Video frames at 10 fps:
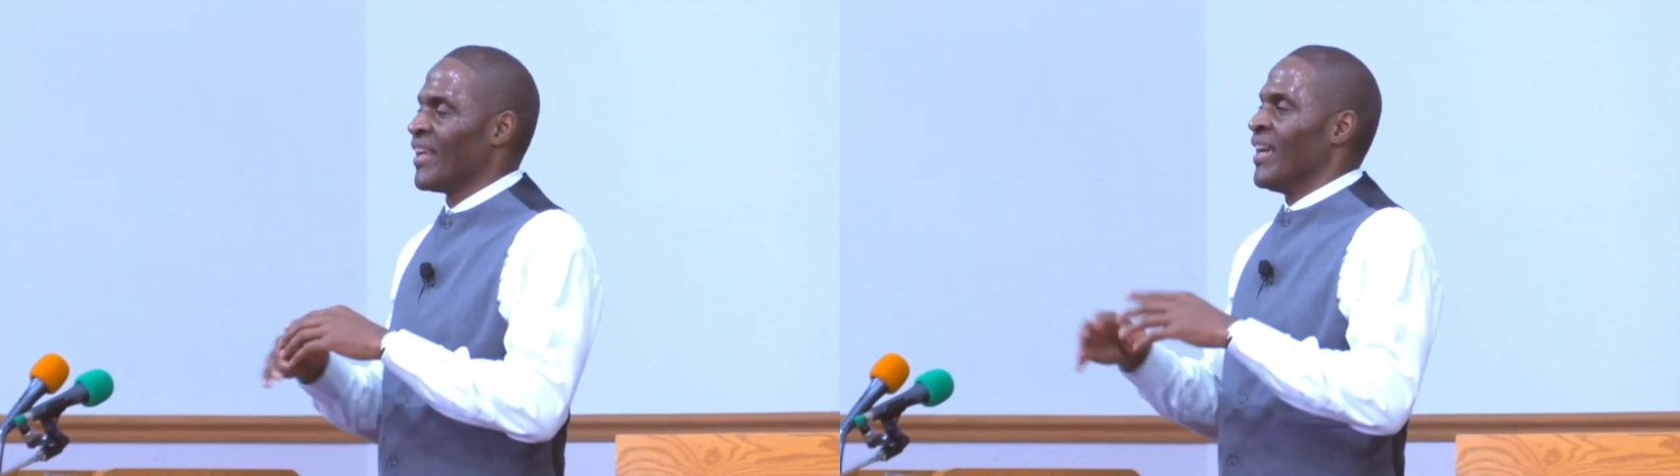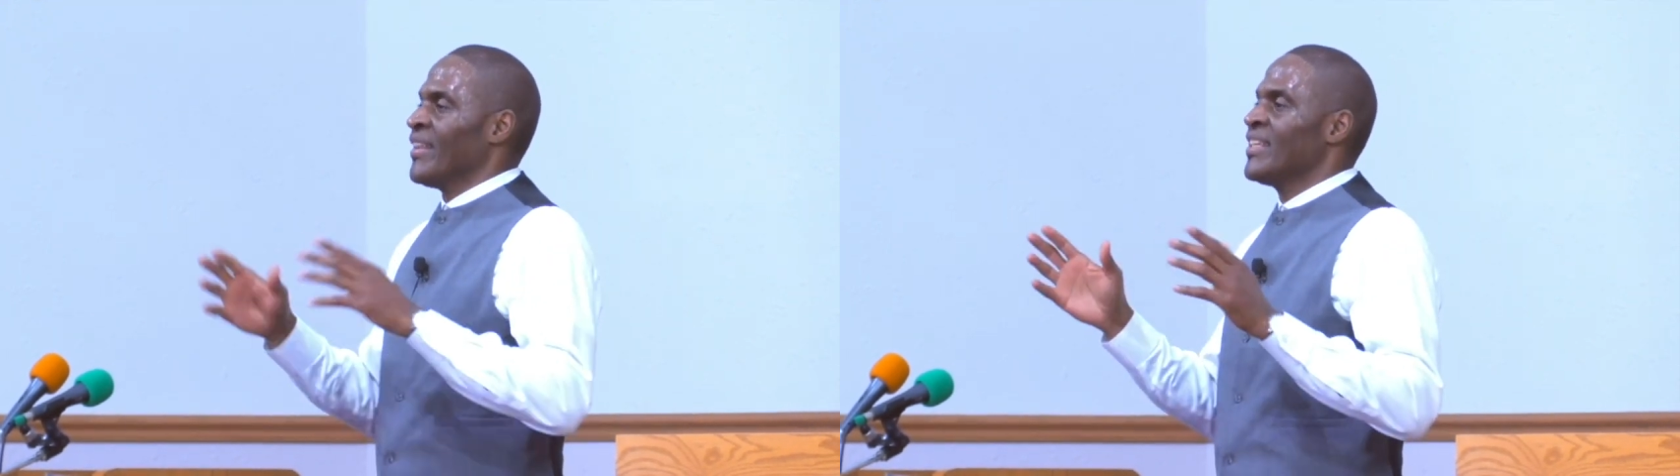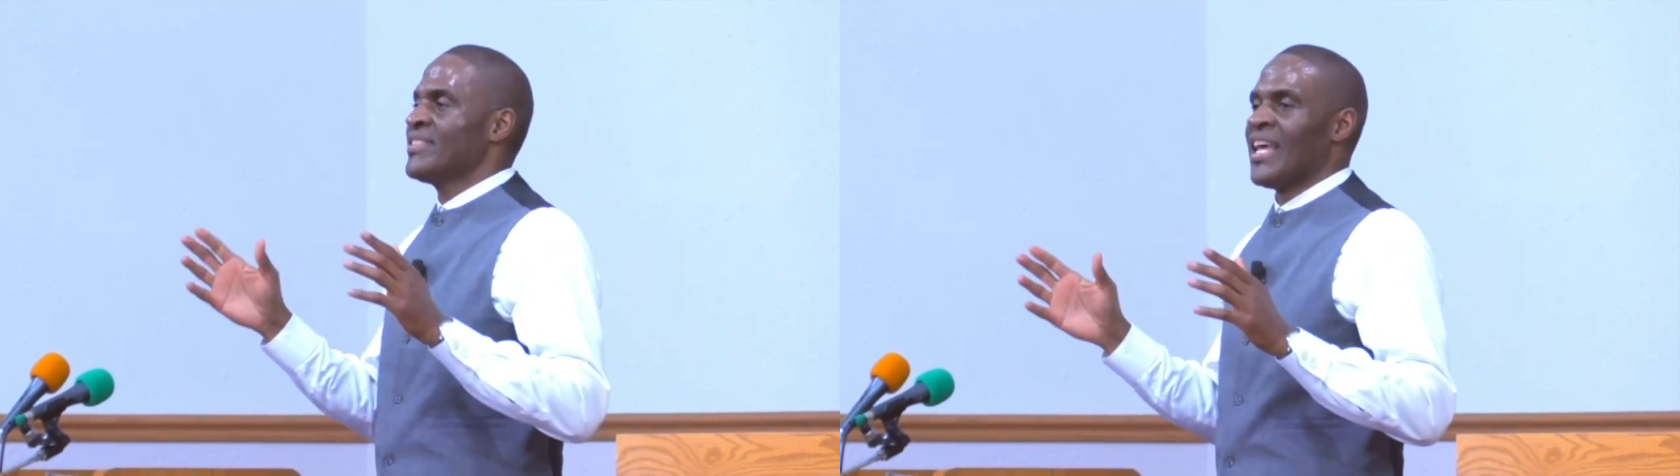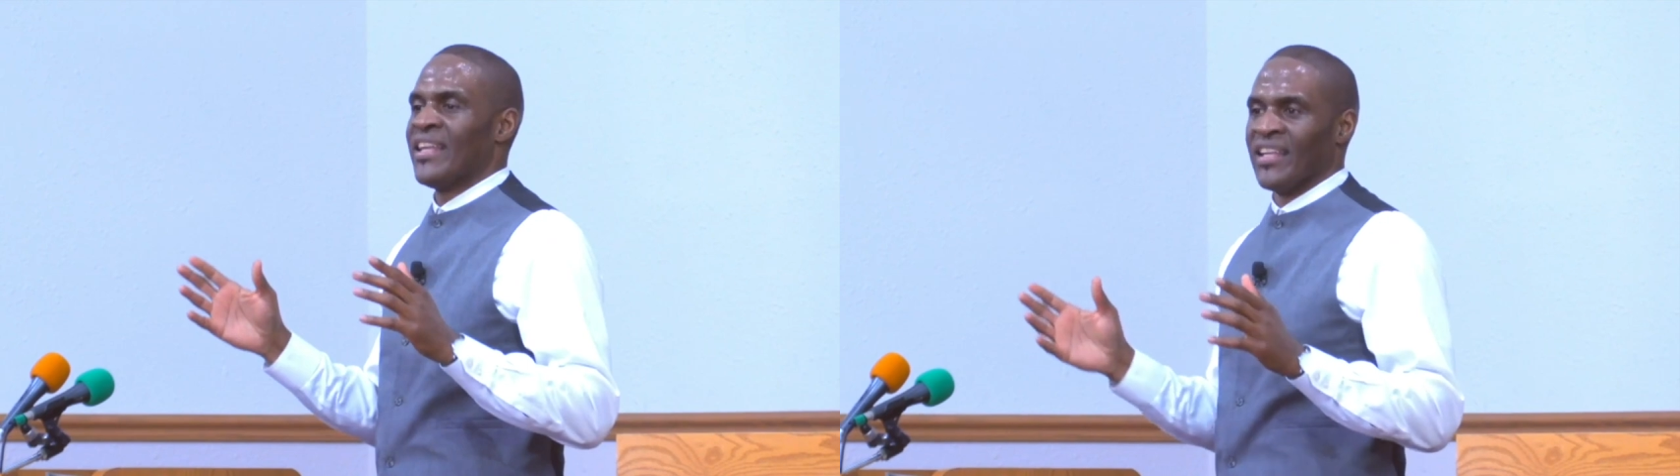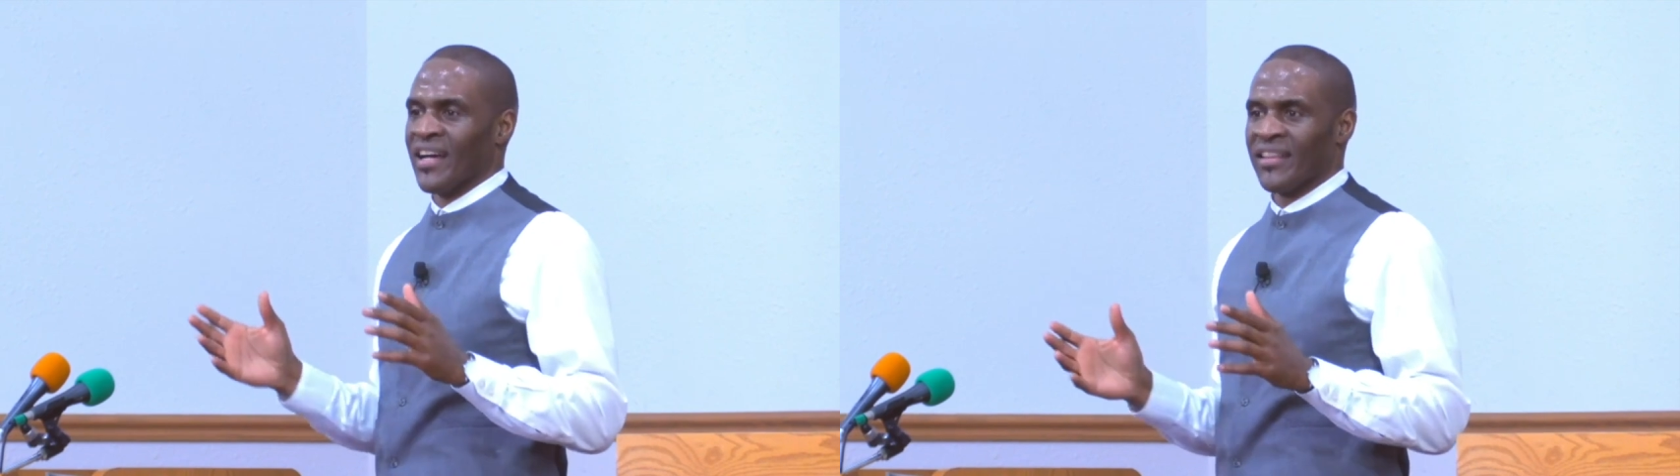this, that, and
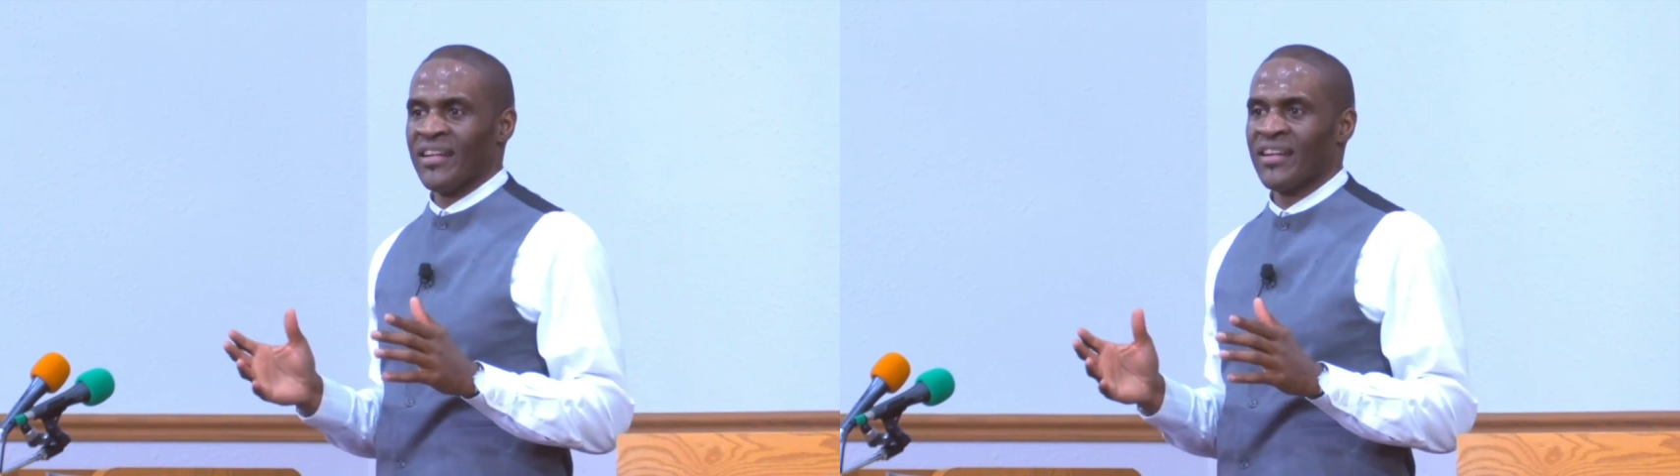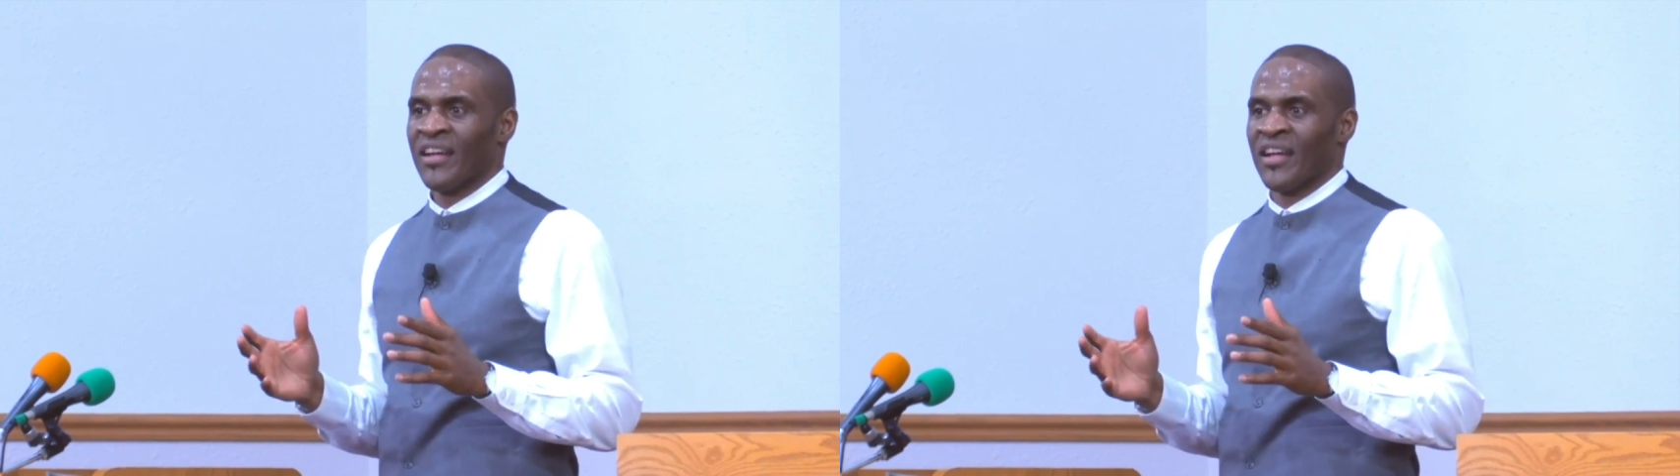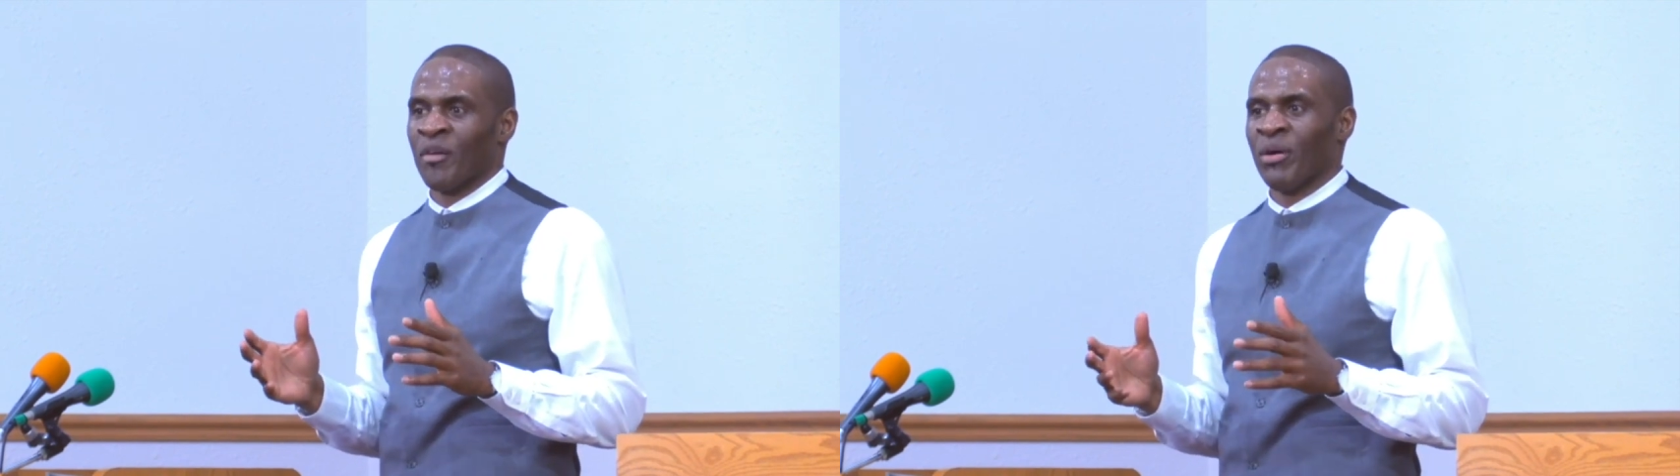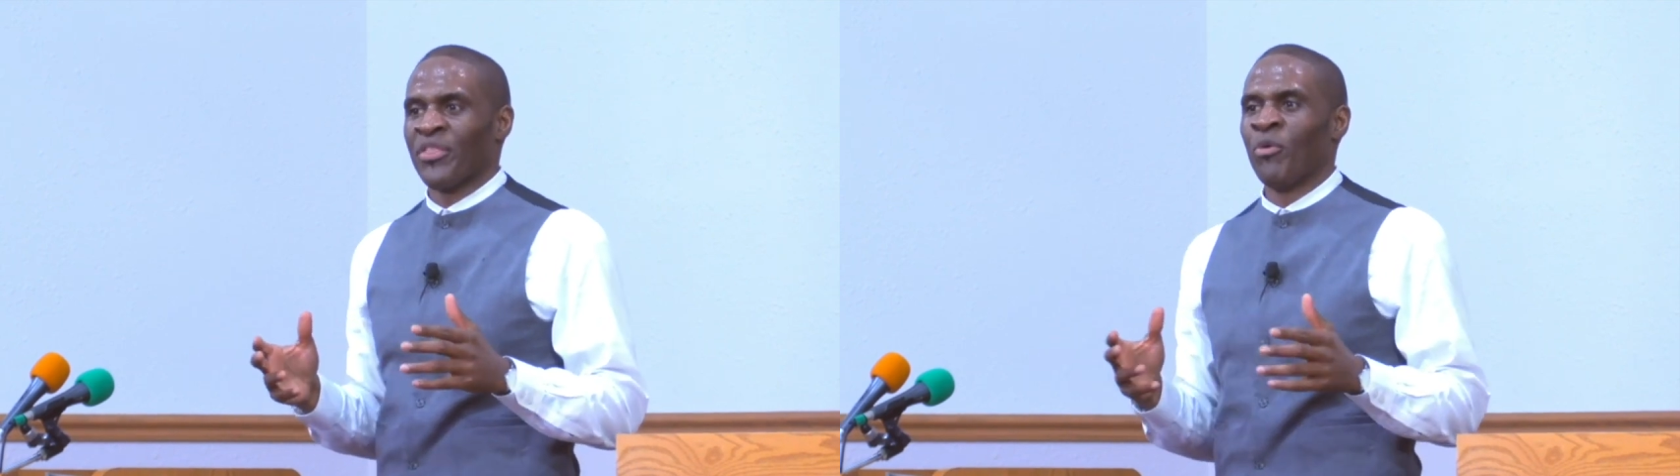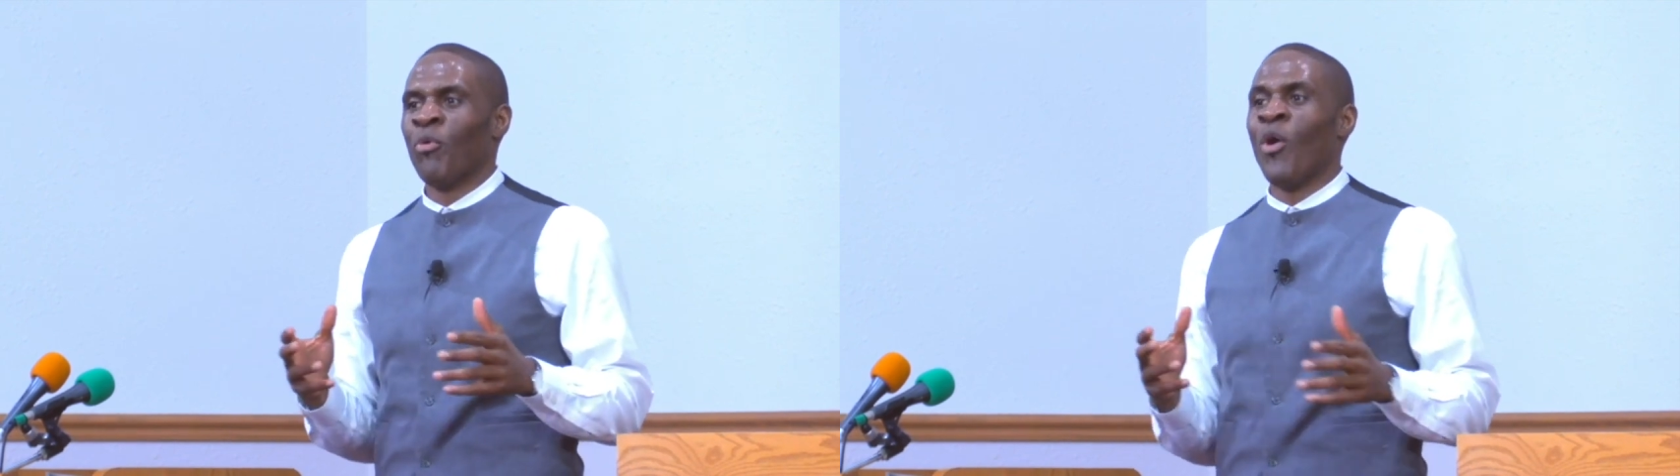the other. But the
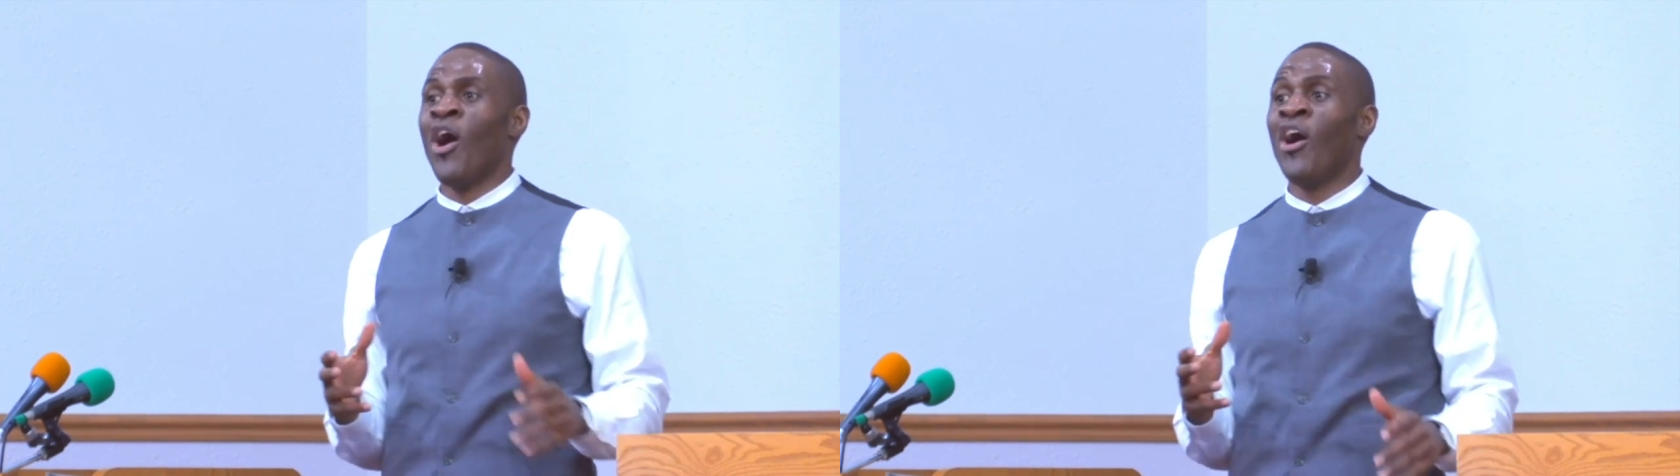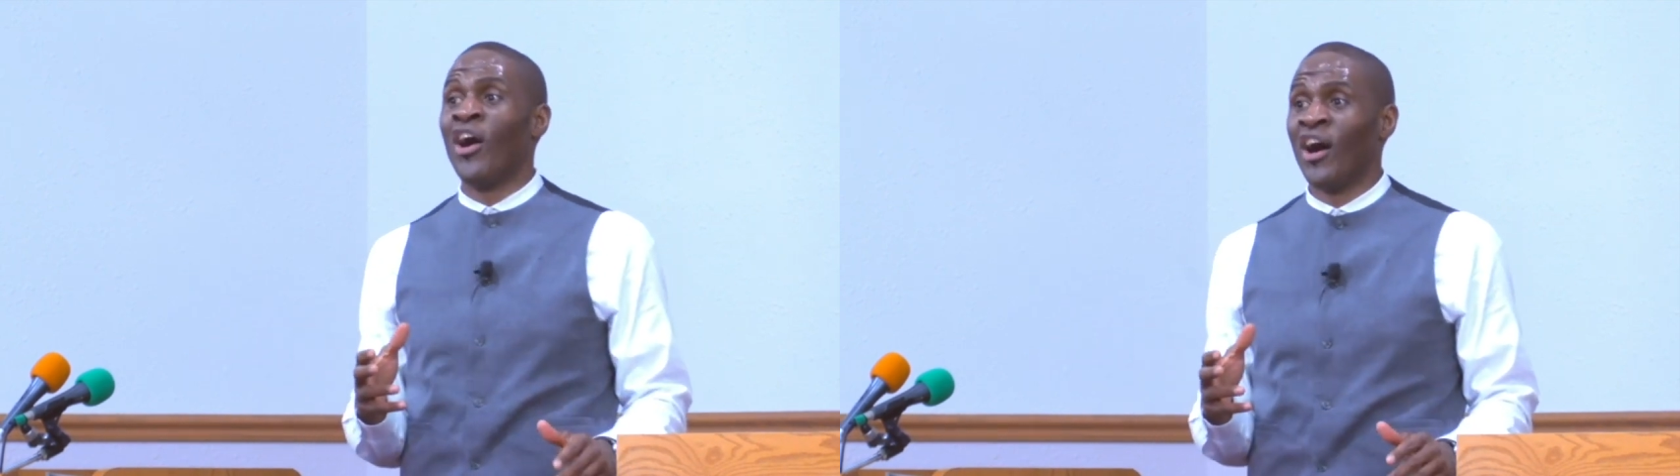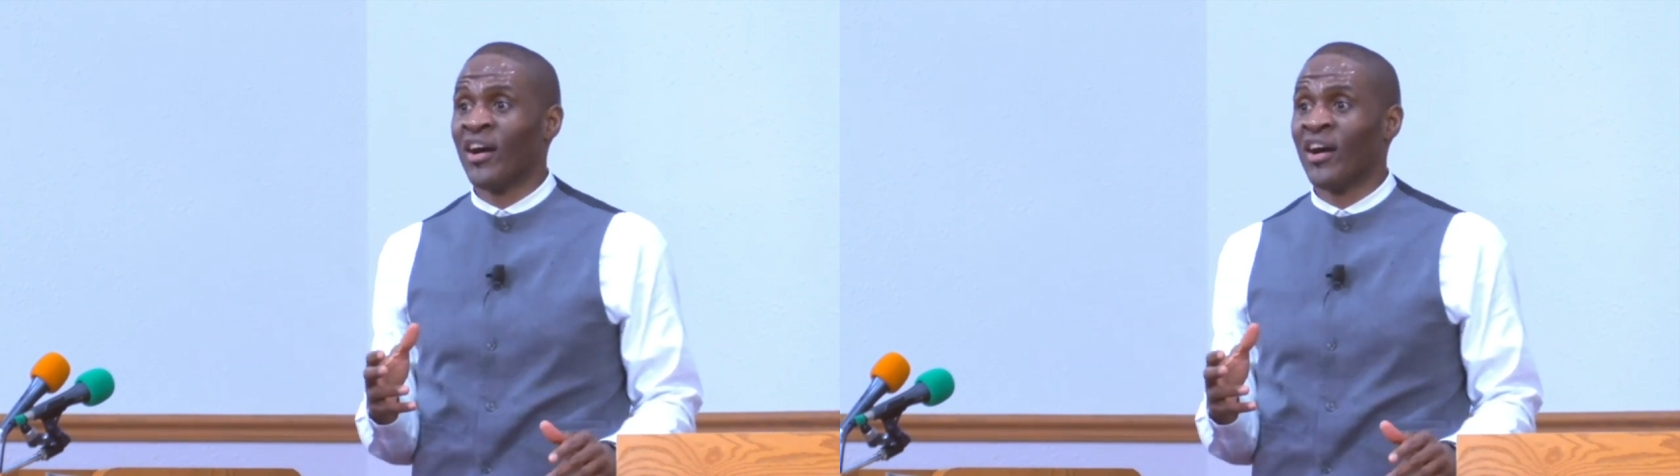wall